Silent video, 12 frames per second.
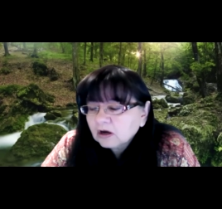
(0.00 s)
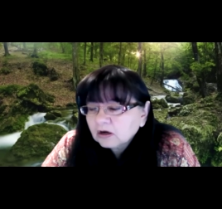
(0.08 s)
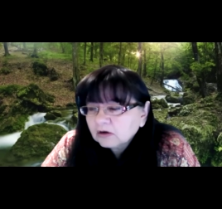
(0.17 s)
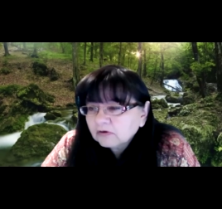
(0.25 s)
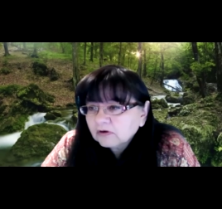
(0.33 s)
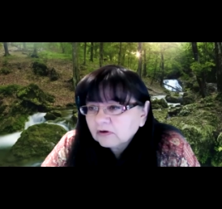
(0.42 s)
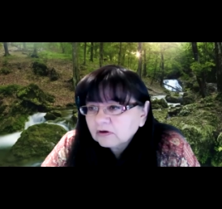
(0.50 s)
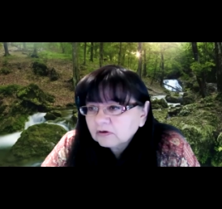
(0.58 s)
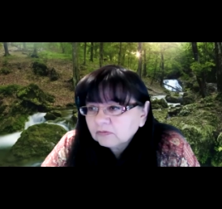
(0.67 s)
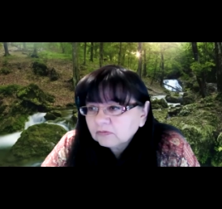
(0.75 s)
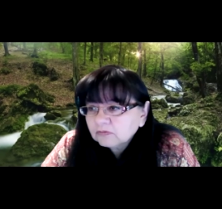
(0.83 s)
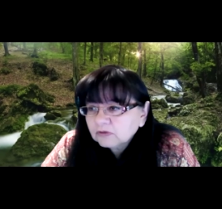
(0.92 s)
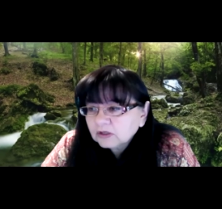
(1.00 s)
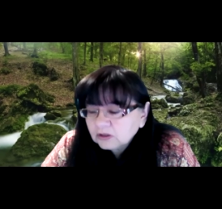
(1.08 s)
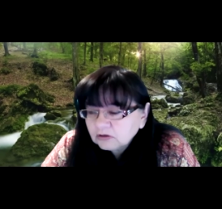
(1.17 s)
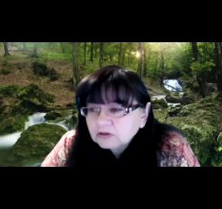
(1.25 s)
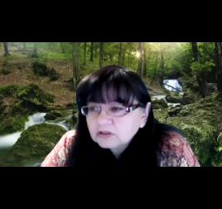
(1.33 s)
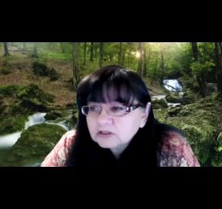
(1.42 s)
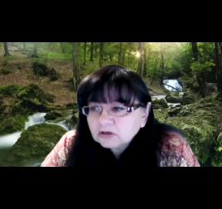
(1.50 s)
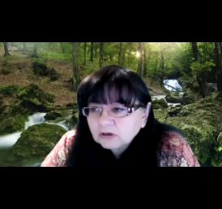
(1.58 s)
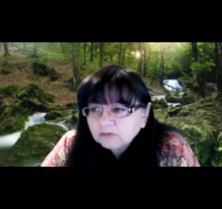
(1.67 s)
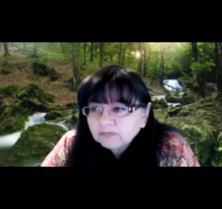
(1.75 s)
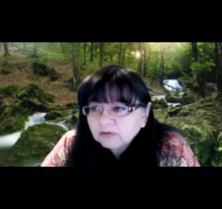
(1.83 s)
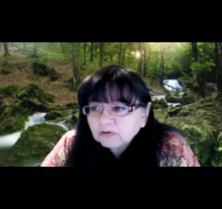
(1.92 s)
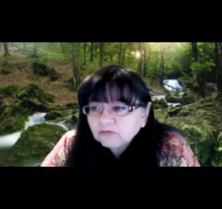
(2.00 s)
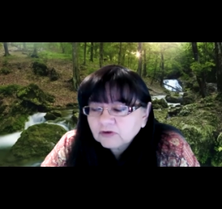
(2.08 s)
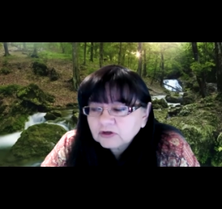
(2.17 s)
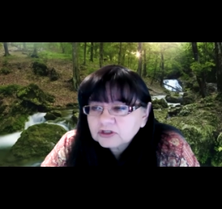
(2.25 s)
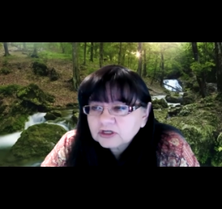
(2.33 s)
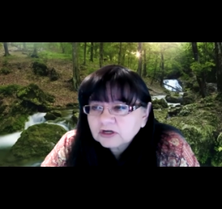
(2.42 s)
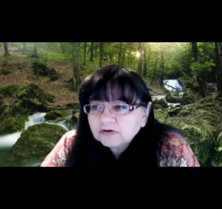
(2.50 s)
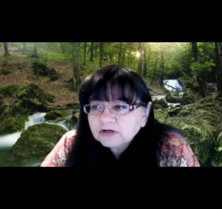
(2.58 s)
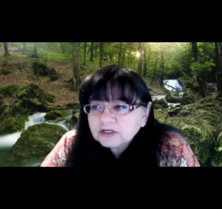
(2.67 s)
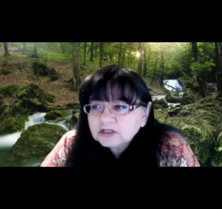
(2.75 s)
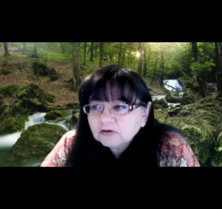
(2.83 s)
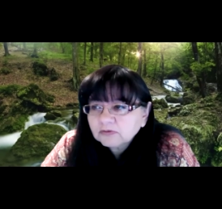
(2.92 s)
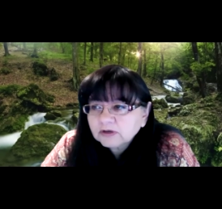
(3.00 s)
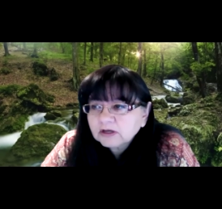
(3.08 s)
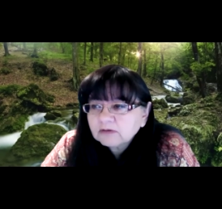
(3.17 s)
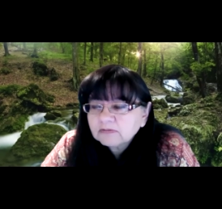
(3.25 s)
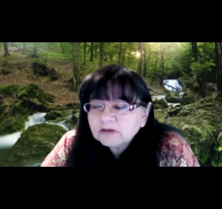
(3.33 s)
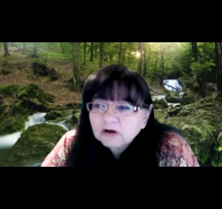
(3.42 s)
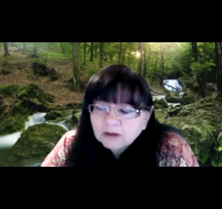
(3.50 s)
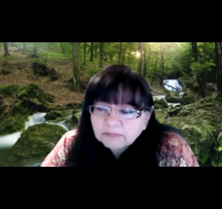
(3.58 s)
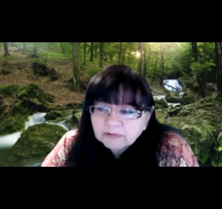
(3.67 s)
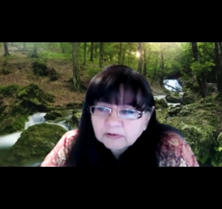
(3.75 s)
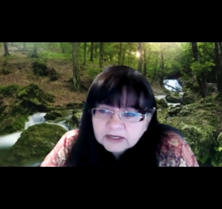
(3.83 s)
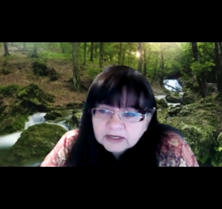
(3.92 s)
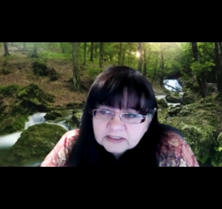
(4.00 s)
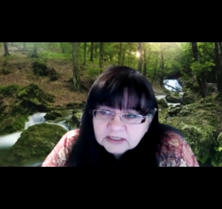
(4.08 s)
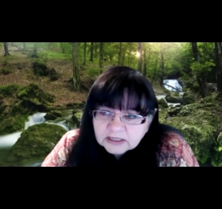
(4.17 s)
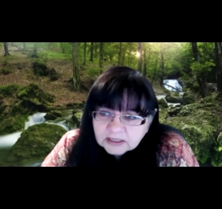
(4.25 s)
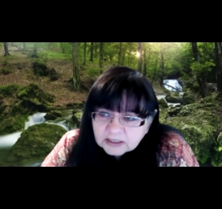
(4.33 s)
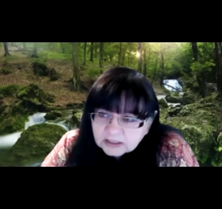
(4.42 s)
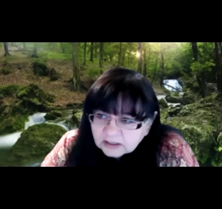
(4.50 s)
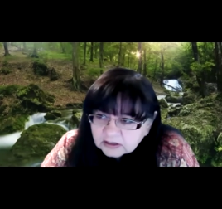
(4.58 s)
are that you consider are both first generation low income that are not progressing.